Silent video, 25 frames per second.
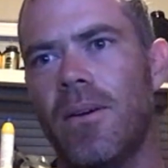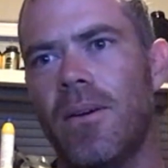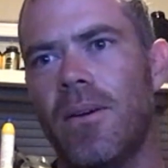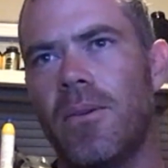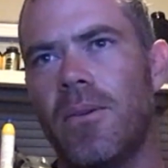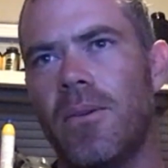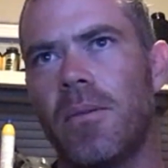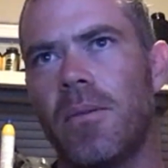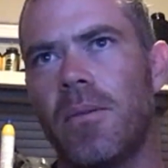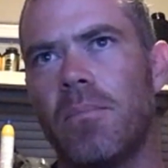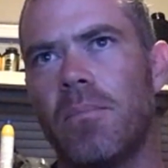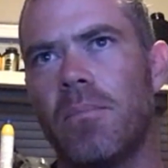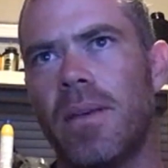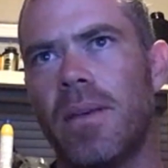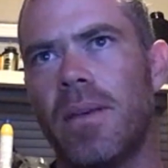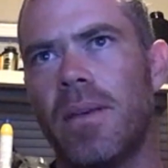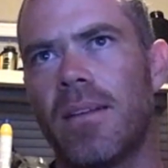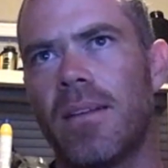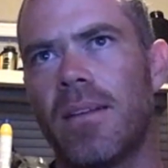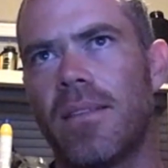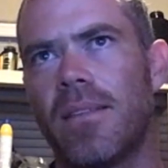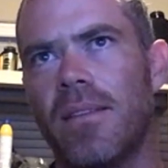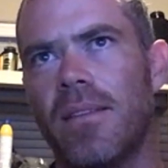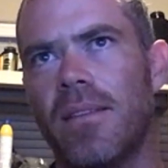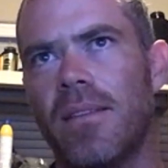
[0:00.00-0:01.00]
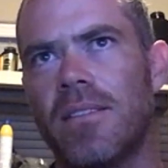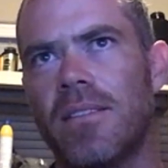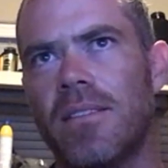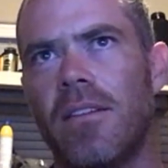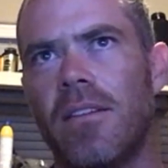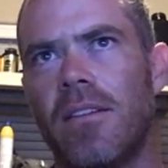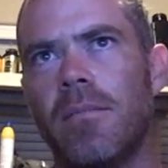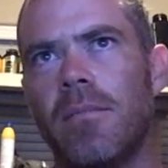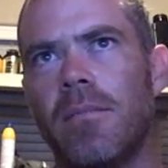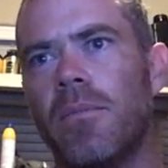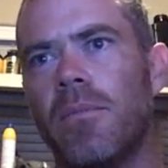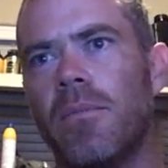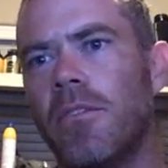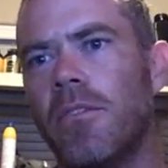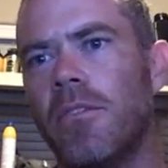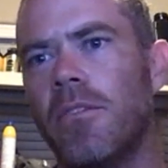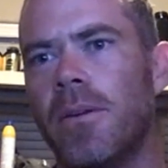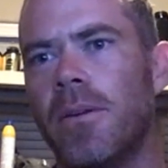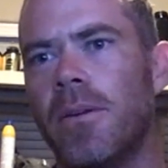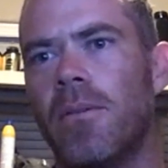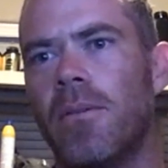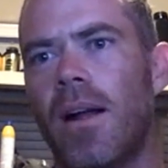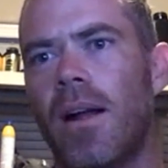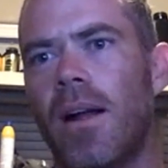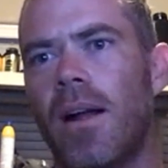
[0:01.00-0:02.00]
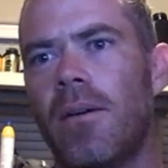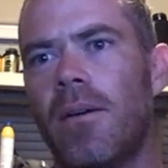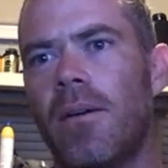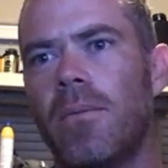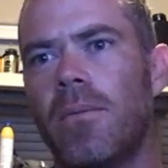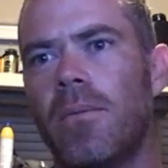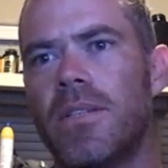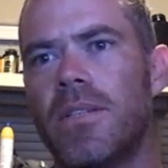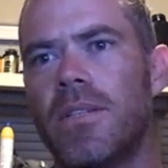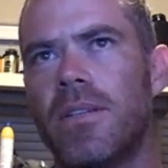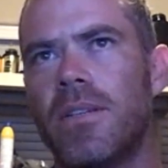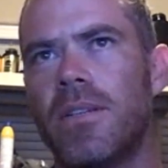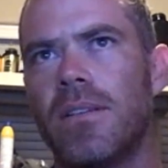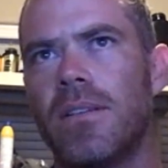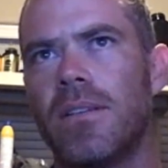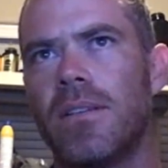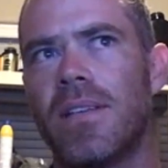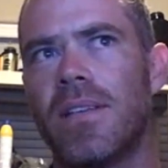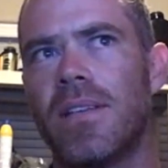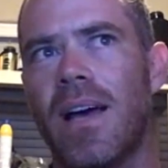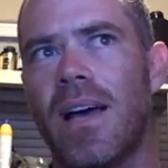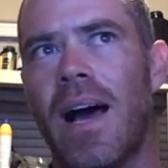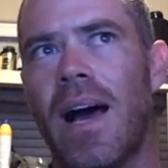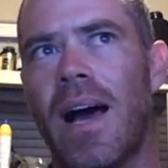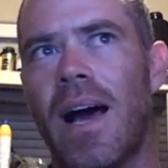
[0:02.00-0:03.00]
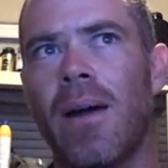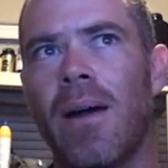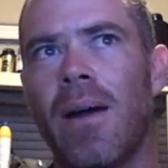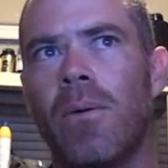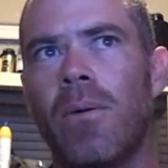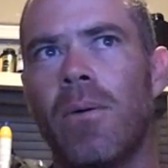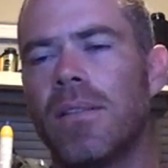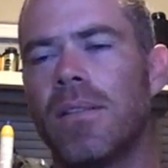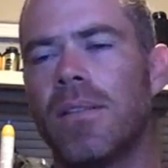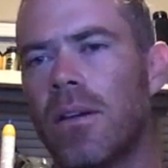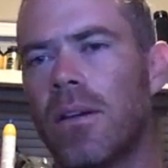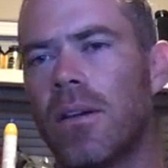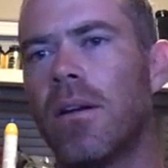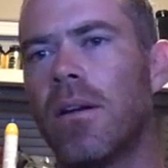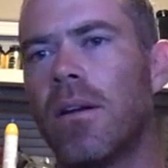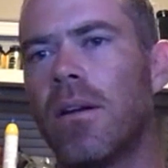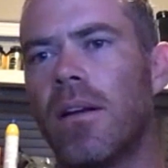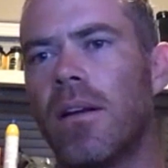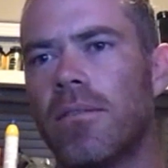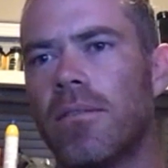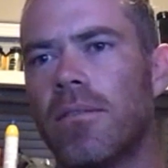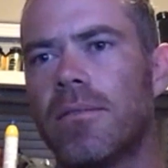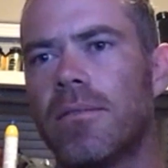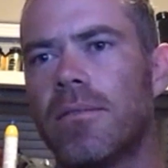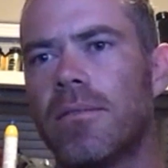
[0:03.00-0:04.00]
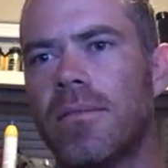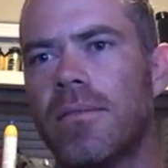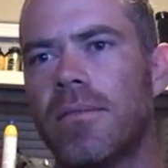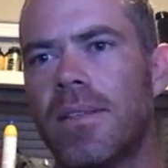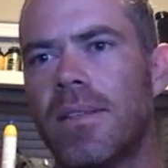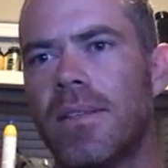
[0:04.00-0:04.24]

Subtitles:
or you can pick the self-improvement route, which is, I wasn't good enough.